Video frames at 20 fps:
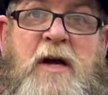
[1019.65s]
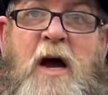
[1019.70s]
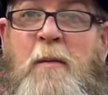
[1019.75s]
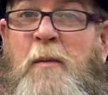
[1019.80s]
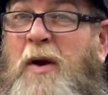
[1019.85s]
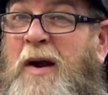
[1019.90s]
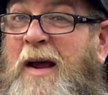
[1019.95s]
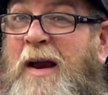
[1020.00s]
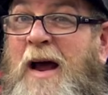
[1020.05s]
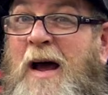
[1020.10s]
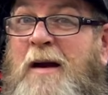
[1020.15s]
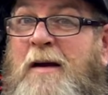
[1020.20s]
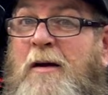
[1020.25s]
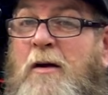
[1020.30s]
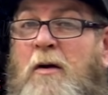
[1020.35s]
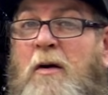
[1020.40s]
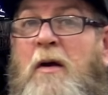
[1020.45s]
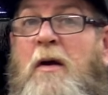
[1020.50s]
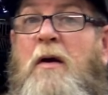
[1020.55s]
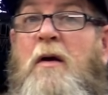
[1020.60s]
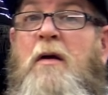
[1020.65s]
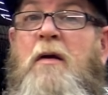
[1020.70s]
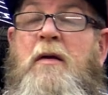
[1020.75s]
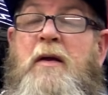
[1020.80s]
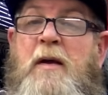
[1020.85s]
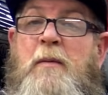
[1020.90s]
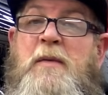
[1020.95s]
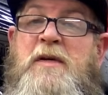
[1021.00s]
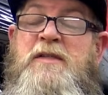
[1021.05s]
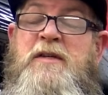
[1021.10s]
I'm gonna get out of here,
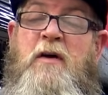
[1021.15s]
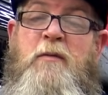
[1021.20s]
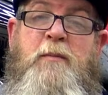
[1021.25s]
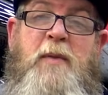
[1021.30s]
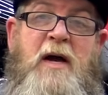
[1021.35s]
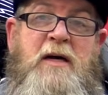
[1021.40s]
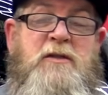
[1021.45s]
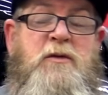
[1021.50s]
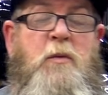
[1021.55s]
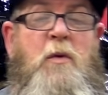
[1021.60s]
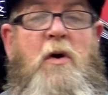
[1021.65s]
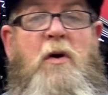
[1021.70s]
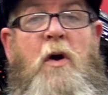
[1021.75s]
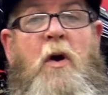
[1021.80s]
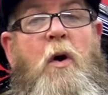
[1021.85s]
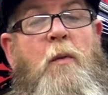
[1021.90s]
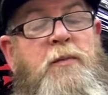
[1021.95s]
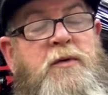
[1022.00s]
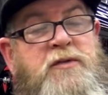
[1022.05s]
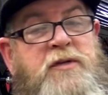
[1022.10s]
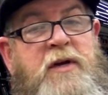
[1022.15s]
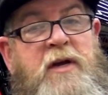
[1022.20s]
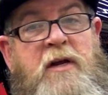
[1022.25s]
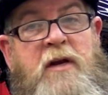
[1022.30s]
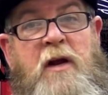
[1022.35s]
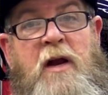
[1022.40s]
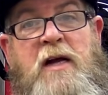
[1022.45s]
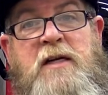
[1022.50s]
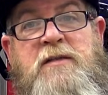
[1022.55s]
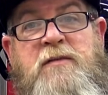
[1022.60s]
get myself back to work. I hope to see you in
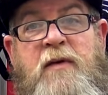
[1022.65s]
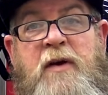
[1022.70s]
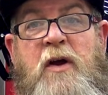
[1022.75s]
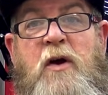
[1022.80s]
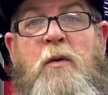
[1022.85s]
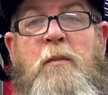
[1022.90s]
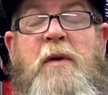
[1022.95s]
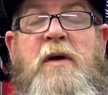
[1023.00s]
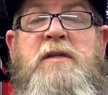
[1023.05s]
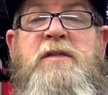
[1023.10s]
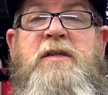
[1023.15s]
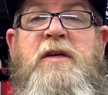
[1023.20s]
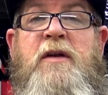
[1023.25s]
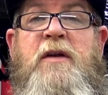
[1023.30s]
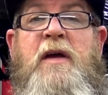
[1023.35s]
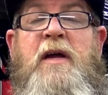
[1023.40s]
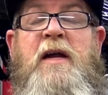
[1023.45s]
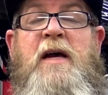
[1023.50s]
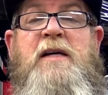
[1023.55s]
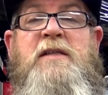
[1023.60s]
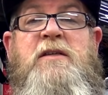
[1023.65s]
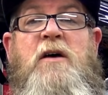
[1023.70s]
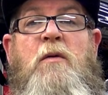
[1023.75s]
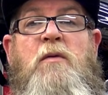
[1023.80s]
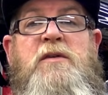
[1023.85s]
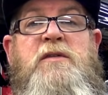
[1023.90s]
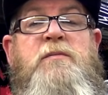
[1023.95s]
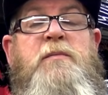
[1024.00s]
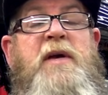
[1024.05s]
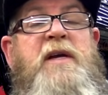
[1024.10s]
the next video, but until then, as
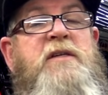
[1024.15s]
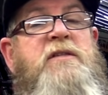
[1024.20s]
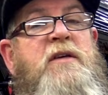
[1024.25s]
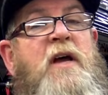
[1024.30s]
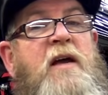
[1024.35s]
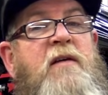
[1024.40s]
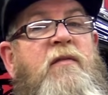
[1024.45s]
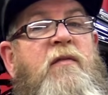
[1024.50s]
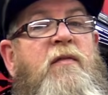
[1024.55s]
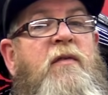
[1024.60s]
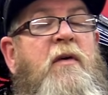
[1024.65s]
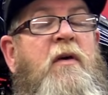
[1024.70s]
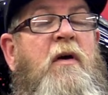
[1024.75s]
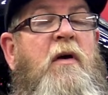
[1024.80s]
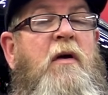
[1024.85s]
always, be safe.